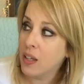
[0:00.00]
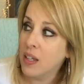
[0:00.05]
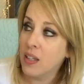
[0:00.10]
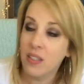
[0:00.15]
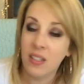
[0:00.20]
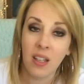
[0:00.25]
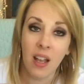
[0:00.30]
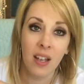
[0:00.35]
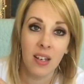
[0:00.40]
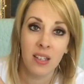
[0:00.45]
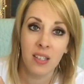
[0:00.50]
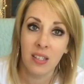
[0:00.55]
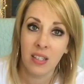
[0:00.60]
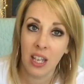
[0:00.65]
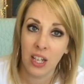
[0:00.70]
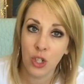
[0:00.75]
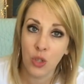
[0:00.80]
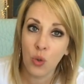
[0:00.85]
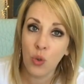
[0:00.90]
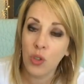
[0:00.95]
It's got a
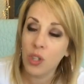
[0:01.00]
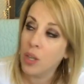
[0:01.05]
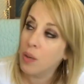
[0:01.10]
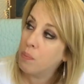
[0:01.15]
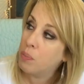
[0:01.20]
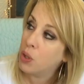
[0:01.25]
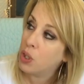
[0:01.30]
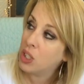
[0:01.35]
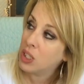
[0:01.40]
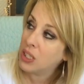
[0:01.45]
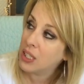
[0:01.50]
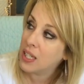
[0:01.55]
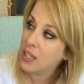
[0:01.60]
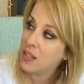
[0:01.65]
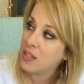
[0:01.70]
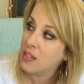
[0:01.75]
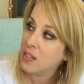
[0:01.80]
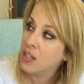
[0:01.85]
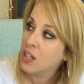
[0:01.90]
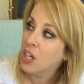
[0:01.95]
scheduled book
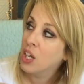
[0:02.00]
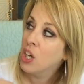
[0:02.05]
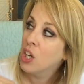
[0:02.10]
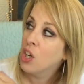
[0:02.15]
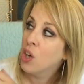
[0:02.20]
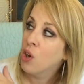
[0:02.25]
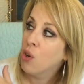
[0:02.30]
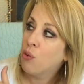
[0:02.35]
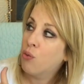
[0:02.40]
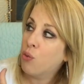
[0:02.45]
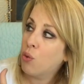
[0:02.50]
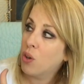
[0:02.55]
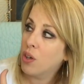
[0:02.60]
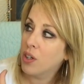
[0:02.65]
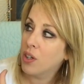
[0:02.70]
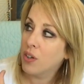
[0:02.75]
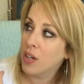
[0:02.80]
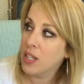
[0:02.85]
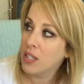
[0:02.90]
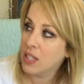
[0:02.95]
list for
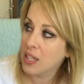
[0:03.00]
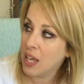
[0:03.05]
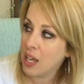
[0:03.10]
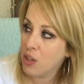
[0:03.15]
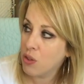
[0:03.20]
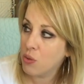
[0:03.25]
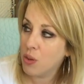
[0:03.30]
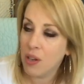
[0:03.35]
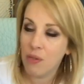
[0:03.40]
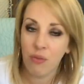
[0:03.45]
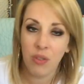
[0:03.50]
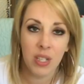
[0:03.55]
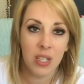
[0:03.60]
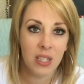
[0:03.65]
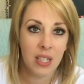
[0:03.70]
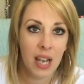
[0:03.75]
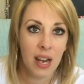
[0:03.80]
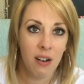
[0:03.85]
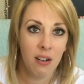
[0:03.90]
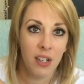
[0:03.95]
grades K through 8 for the
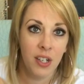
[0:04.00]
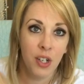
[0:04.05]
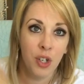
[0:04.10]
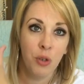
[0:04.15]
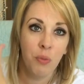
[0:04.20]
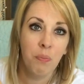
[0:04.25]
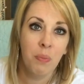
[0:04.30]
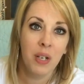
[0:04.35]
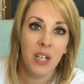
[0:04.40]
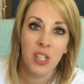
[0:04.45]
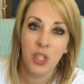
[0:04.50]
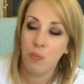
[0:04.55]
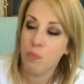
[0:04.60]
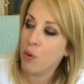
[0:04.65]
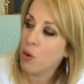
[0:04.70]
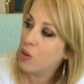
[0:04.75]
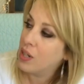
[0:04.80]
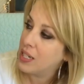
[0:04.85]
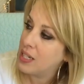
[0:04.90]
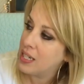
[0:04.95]
entire year, but it's
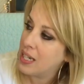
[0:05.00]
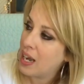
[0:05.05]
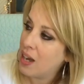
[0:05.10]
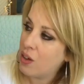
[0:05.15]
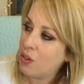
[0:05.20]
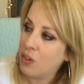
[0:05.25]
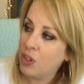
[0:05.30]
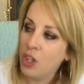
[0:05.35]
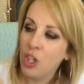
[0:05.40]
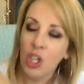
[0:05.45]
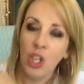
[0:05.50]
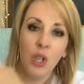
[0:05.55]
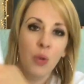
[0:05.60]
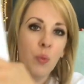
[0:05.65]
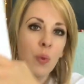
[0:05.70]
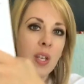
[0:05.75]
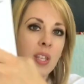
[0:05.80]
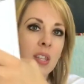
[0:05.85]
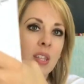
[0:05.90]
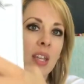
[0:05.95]
broken down
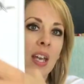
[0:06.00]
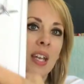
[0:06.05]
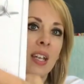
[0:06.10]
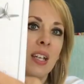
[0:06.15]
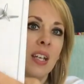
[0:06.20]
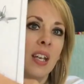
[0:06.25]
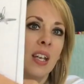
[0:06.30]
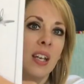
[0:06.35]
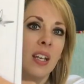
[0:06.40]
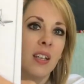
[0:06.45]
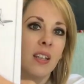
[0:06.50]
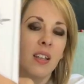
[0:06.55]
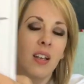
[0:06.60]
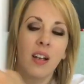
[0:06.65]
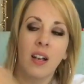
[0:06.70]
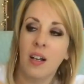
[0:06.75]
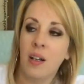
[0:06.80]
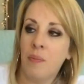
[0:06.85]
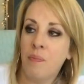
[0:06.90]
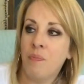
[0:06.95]
with like,
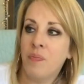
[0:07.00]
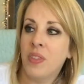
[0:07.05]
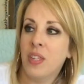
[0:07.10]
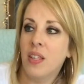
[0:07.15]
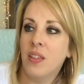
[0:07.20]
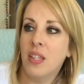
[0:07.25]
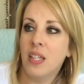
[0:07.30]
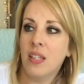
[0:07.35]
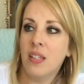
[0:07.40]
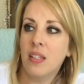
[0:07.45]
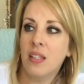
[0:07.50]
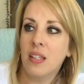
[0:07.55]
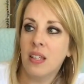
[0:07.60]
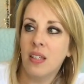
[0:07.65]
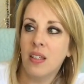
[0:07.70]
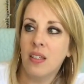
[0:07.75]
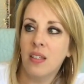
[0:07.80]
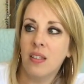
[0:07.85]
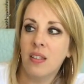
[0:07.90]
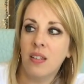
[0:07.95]
this
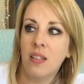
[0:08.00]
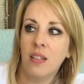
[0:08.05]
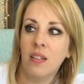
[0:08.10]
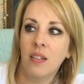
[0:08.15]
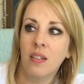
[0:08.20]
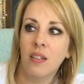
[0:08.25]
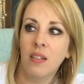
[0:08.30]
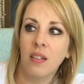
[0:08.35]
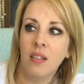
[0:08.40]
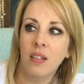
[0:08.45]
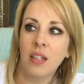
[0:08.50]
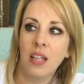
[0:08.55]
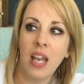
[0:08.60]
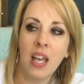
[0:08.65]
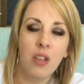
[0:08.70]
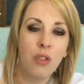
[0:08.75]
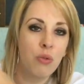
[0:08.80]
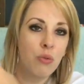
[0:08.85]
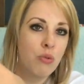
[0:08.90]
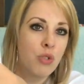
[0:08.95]
is
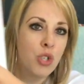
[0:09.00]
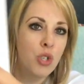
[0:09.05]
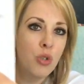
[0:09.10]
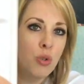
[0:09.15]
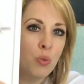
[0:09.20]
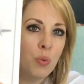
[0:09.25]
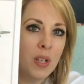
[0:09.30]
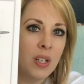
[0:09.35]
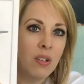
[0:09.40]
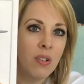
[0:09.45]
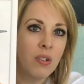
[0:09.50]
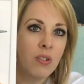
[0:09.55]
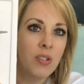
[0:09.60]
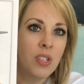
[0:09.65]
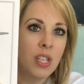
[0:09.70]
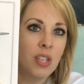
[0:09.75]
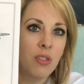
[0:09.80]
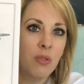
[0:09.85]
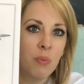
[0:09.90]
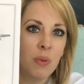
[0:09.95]
K through 2 readers
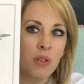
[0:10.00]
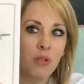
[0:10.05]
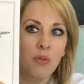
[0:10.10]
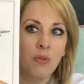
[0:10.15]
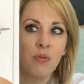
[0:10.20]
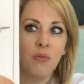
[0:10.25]
and 3 through